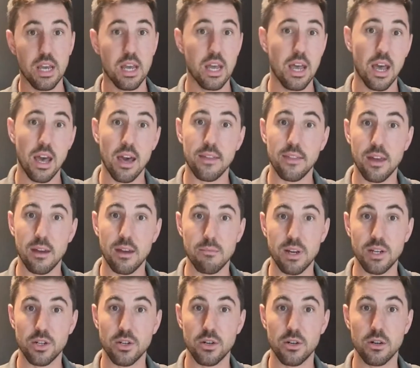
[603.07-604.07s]
and then
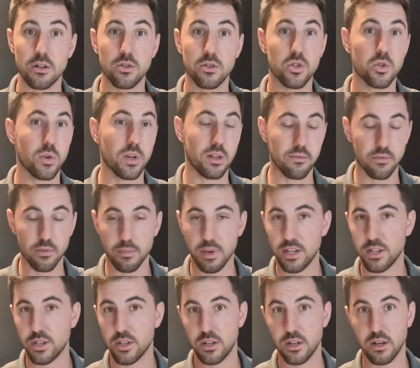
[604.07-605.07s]
measure joint
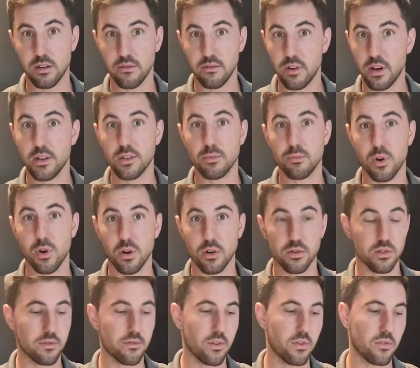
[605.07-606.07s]
inflammation and various markers
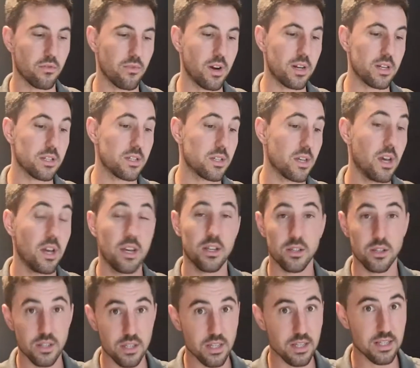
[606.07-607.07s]
of arthritis. So
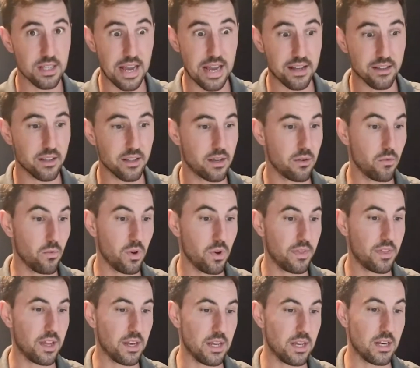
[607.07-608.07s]
this is exactly what
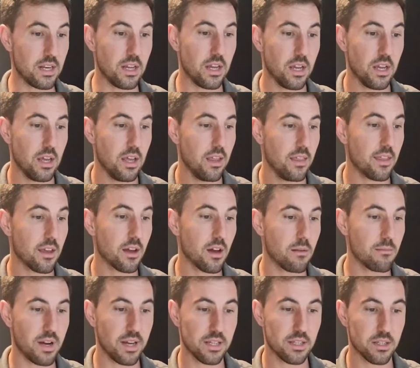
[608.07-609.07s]
they did. They got
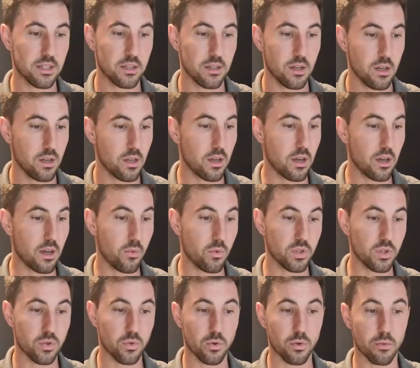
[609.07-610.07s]
mice
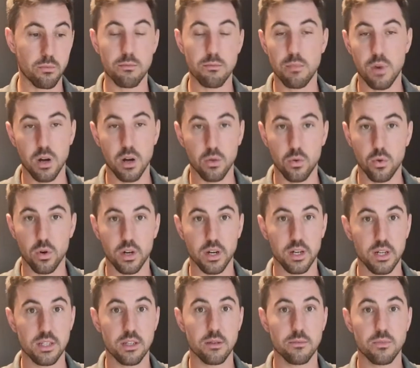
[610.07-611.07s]
which were model
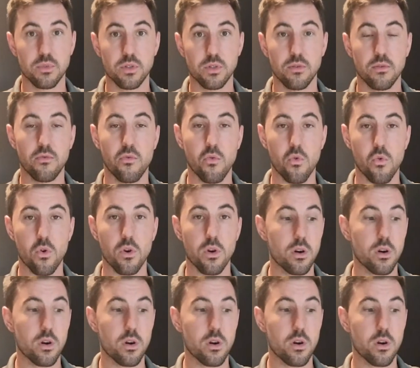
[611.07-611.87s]
organisms for